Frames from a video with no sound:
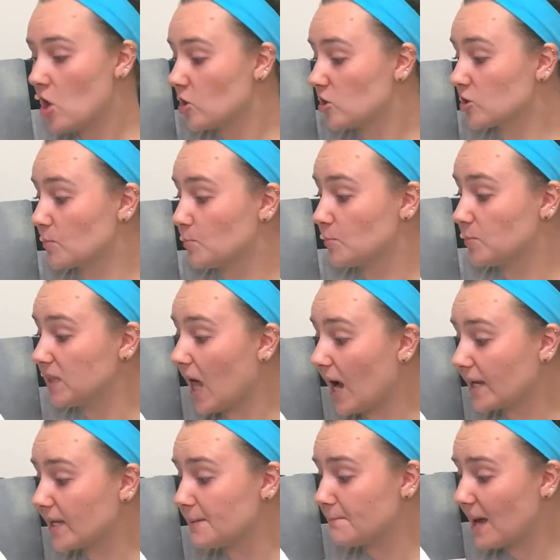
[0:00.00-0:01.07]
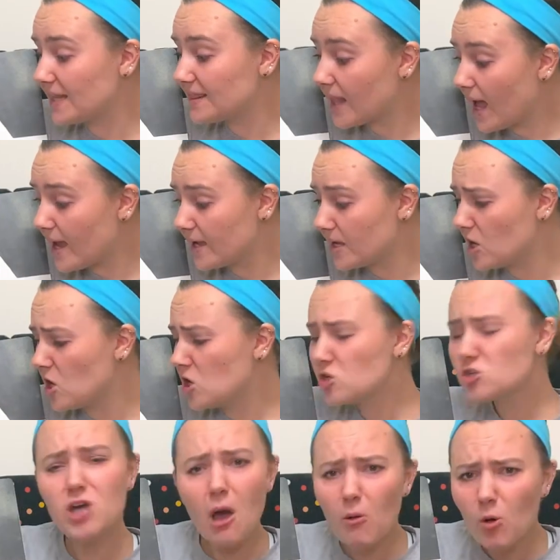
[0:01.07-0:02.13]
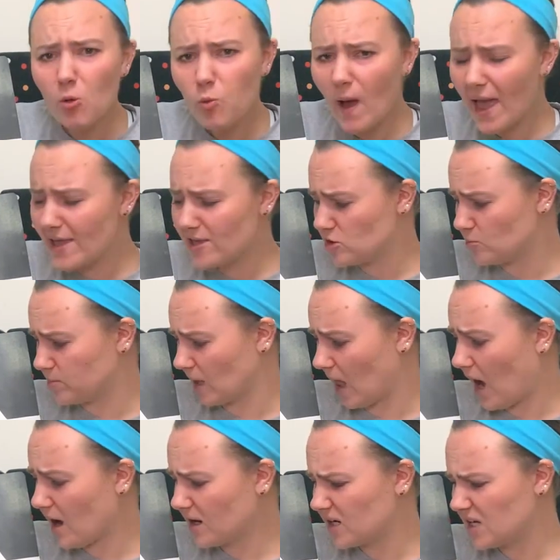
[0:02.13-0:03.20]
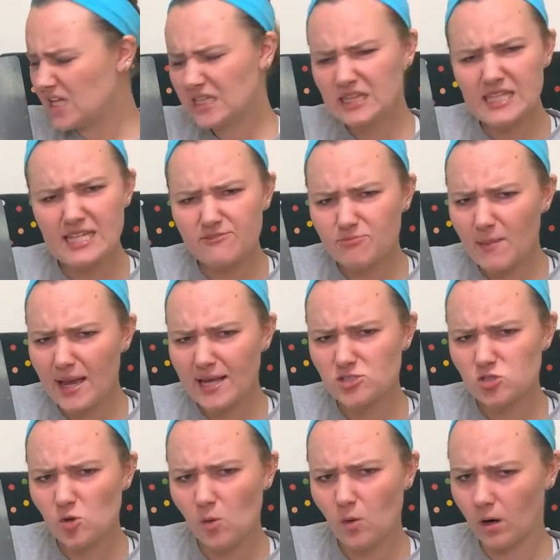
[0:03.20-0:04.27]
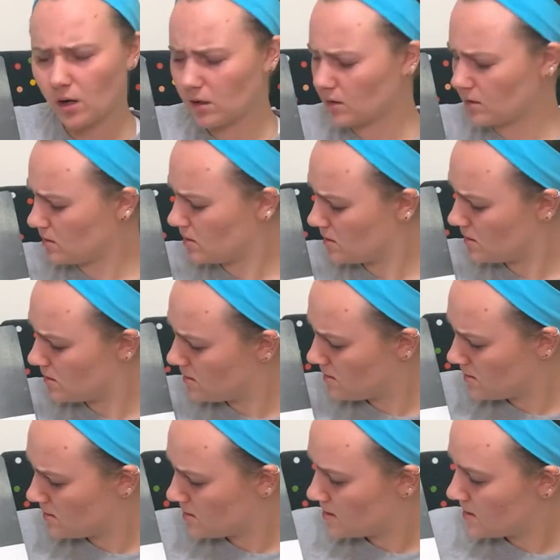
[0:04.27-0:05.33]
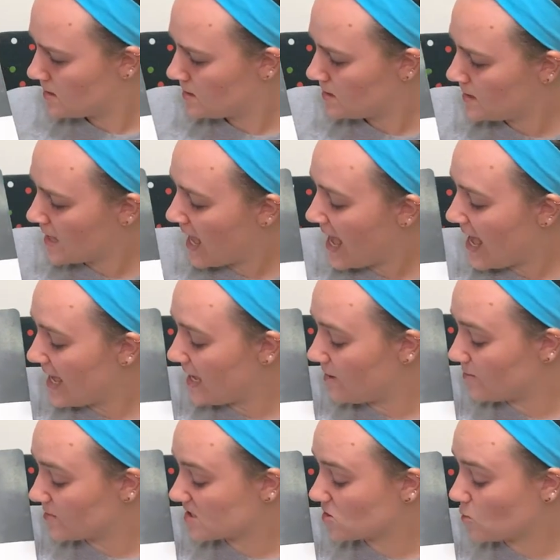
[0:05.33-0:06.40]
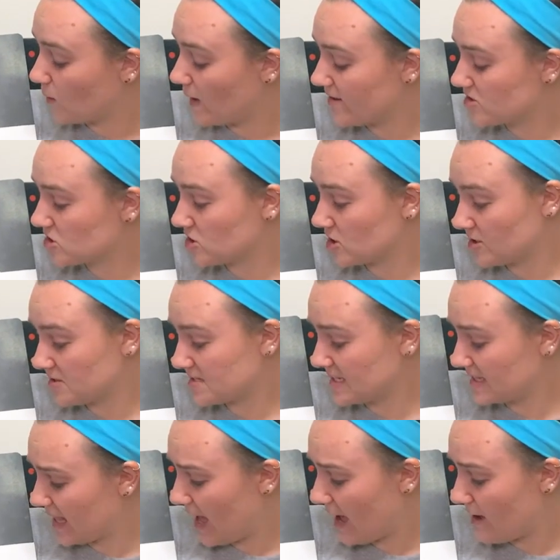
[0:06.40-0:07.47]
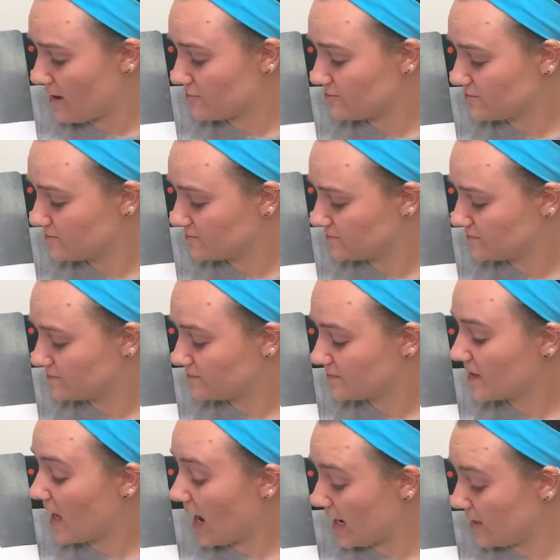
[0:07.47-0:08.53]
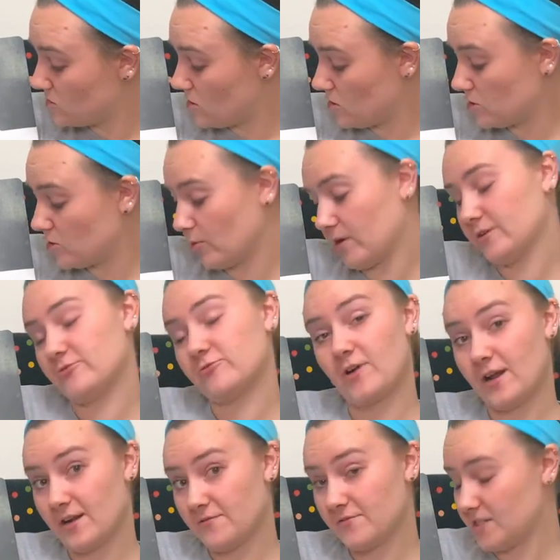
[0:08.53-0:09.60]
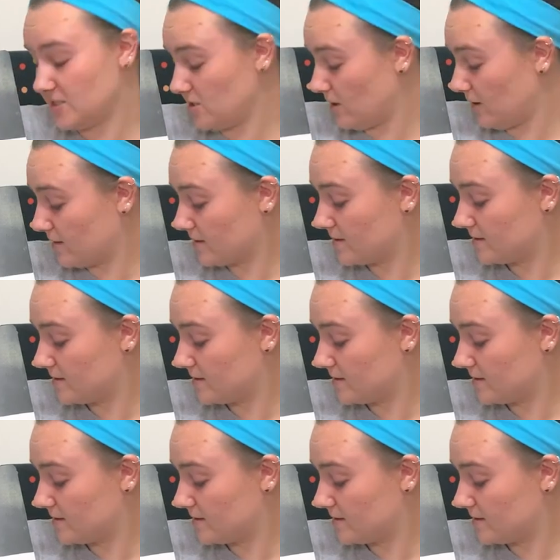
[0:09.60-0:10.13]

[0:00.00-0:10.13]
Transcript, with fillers: You're blocking my light. Go away, you block. Leave my door. It was Square's turn to laugh. I know you are afraid of the dark.